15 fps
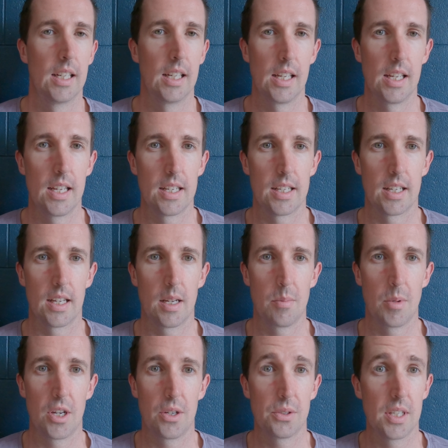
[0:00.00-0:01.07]
and
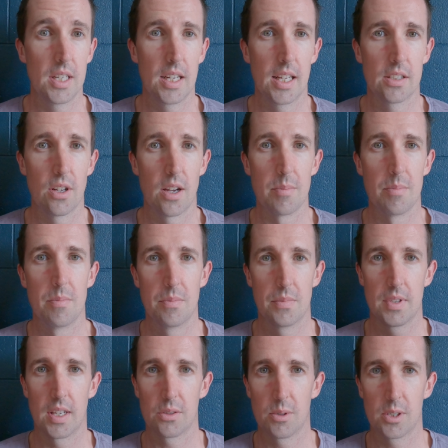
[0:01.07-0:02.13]
I'll see you next time.
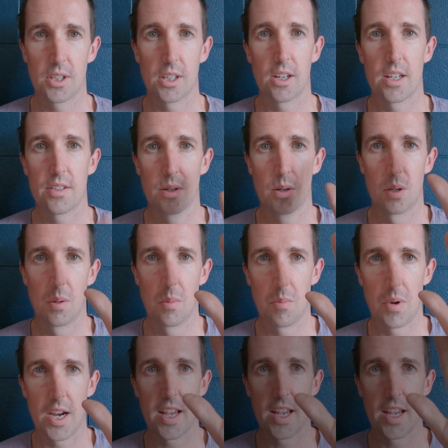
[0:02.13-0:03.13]
Thanks for watching, guys. Bye